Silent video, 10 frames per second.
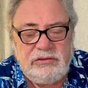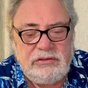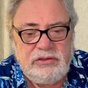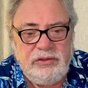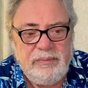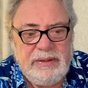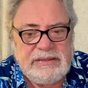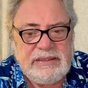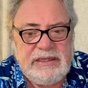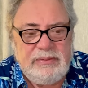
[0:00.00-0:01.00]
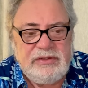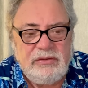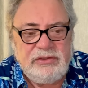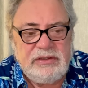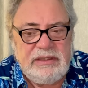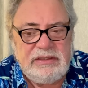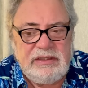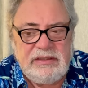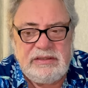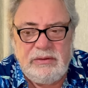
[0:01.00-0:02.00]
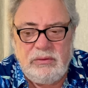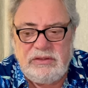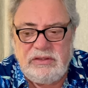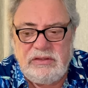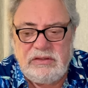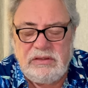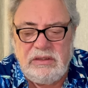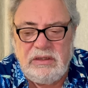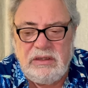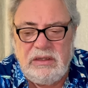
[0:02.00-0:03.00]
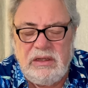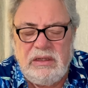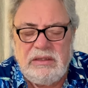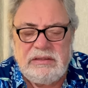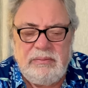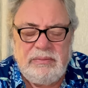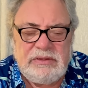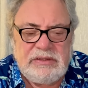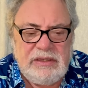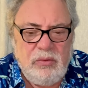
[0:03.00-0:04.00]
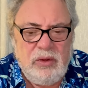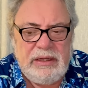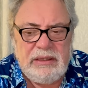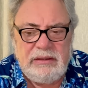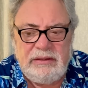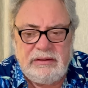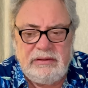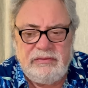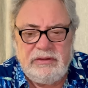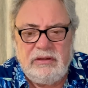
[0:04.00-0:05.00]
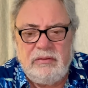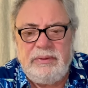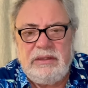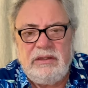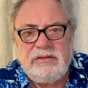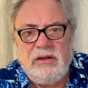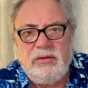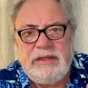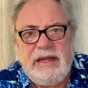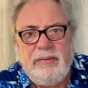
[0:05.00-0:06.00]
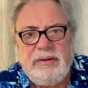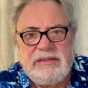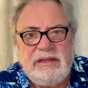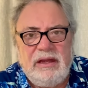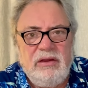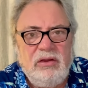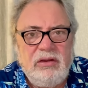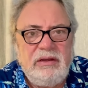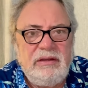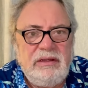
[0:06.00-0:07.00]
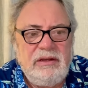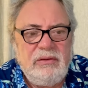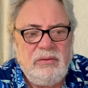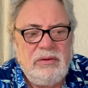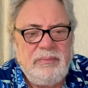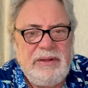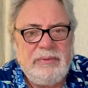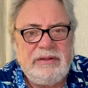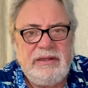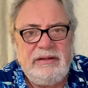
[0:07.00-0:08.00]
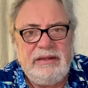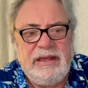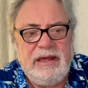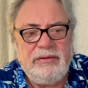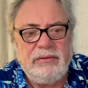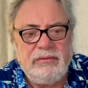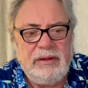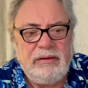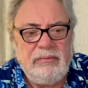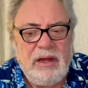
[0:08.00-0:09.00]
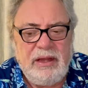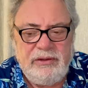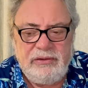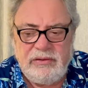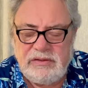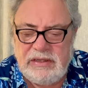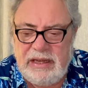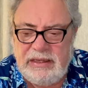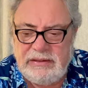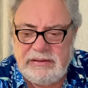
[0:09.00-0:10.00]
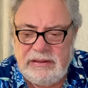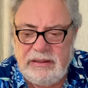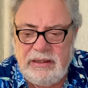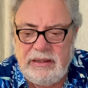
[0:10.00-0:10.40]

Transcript: do your best to keep social distancing, which is some somewhat a little difficult because old habits die hard. You know, uh, people tend to gather around monitors and uh,